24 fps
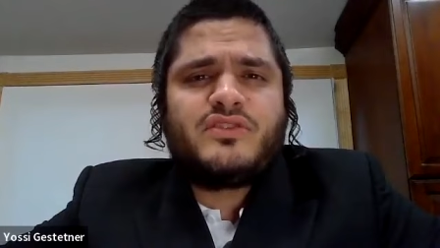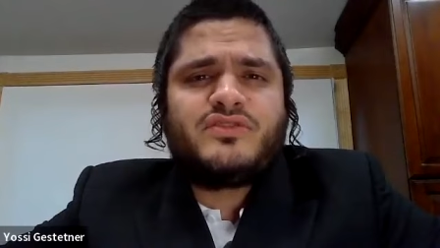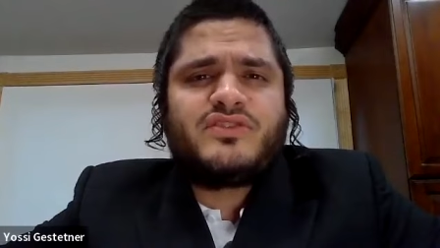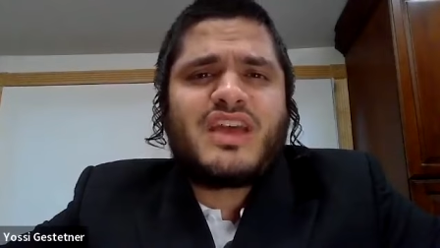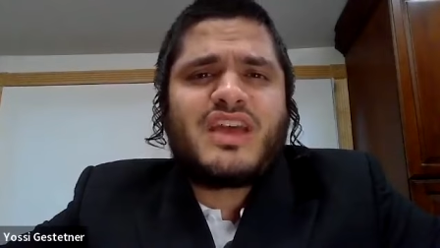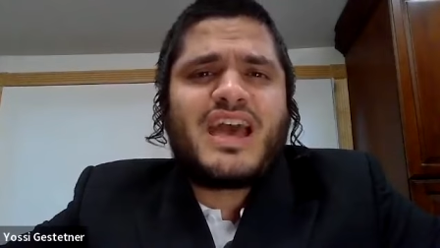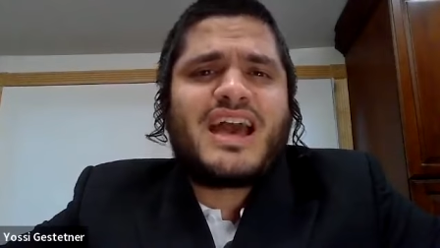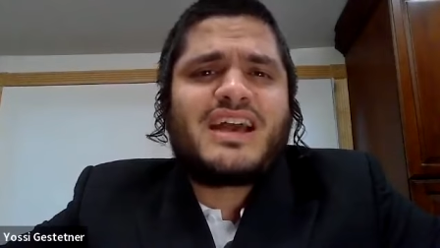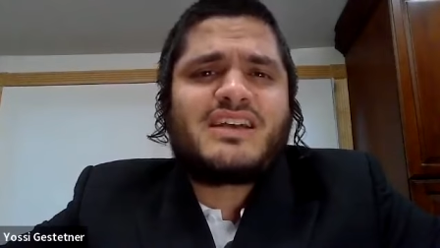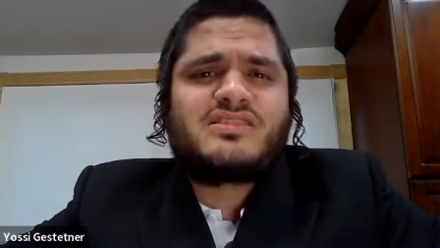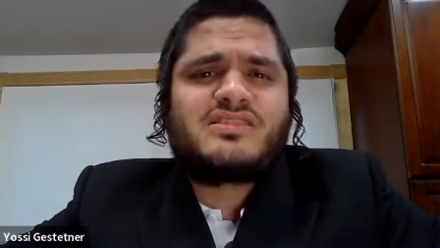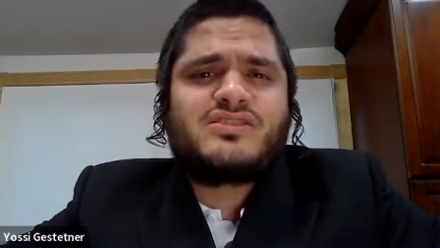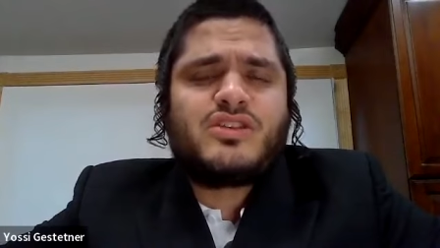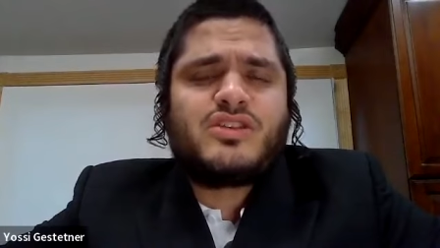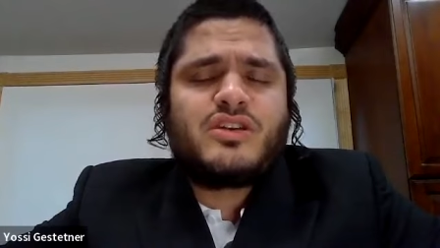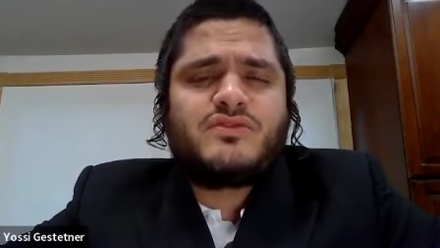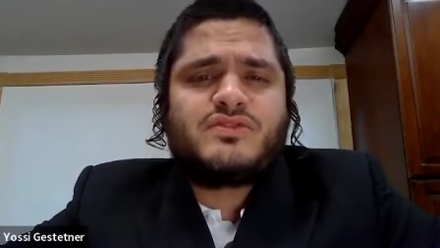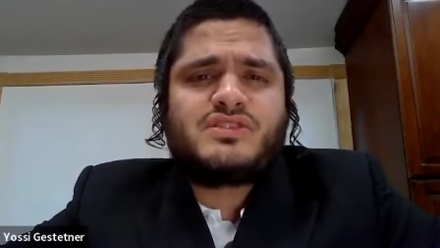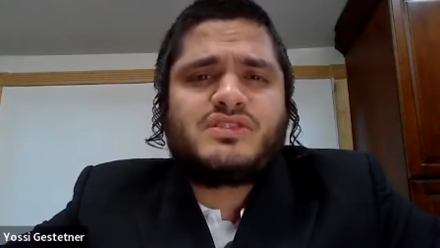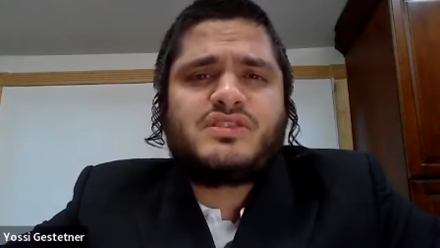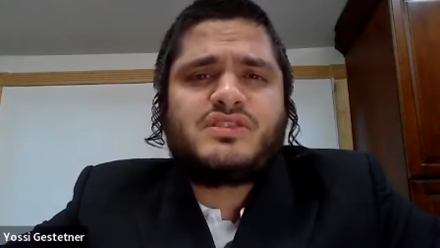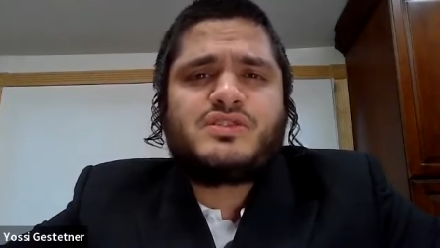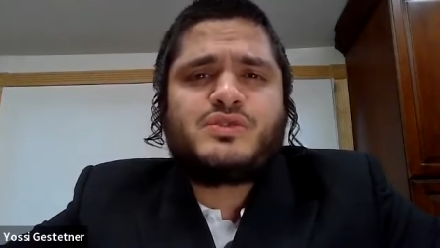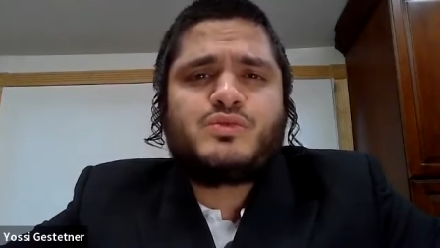uh, tax
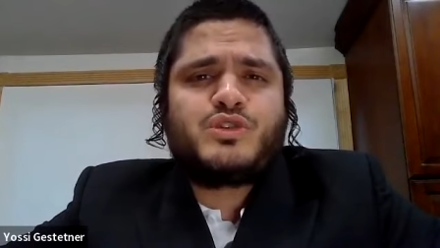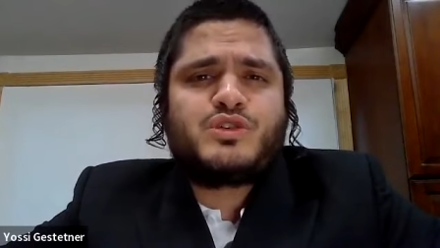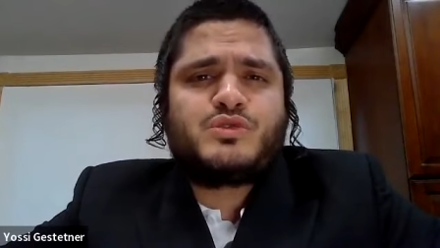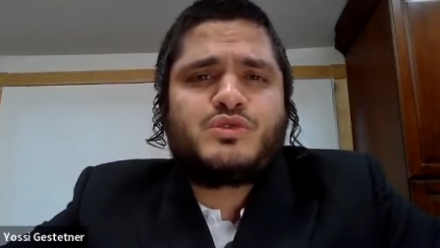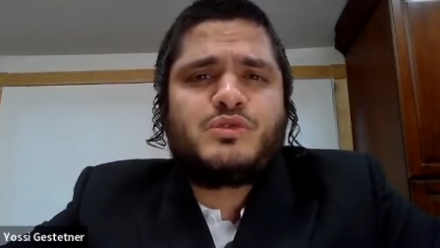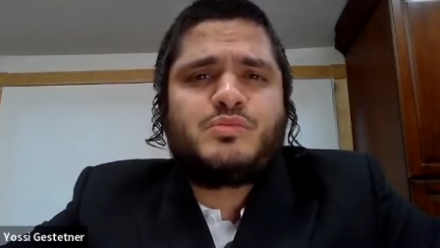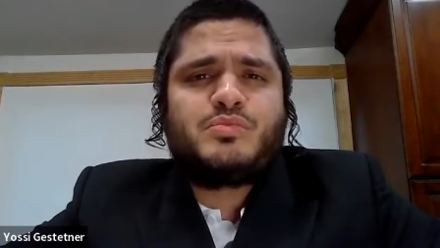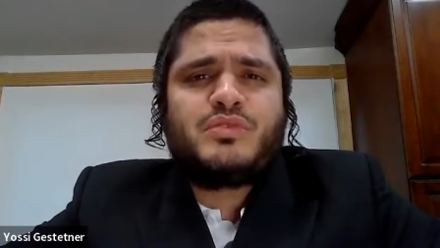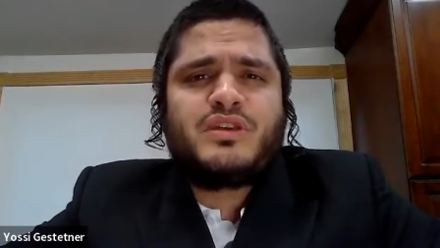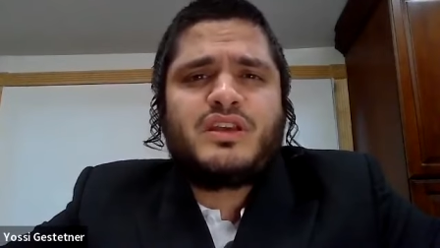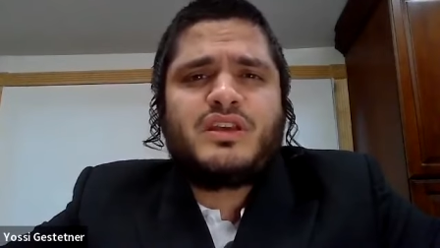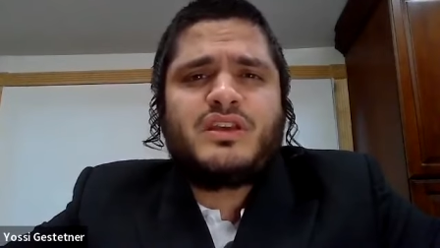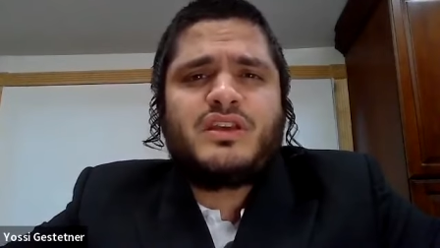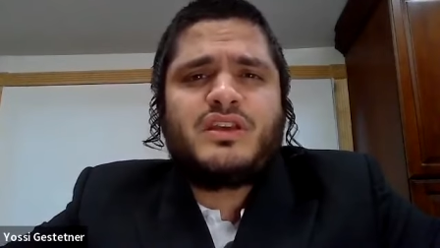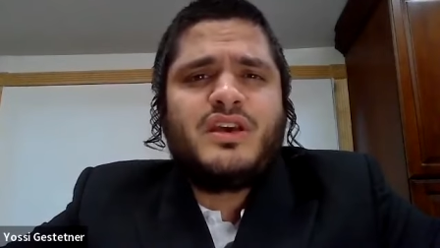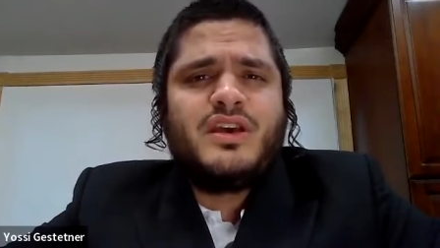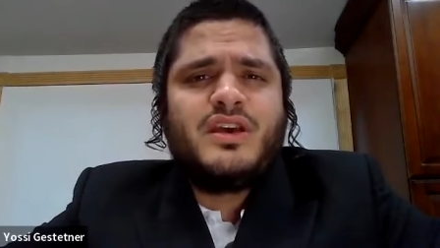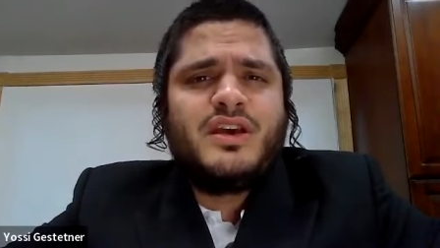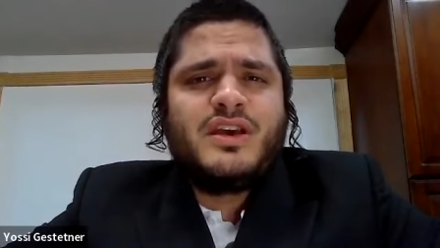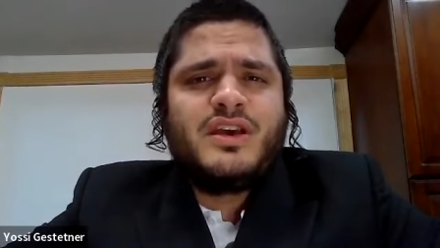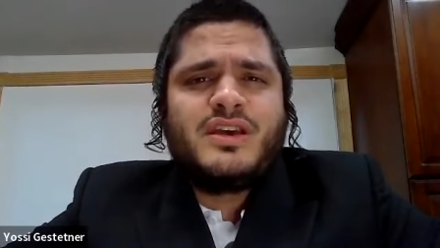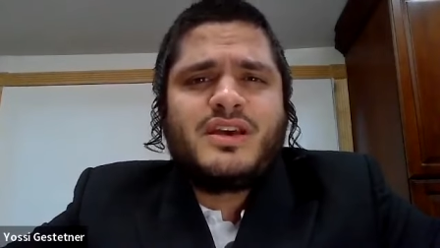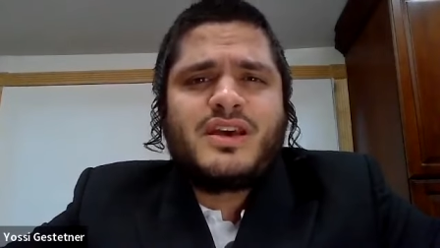services, which would be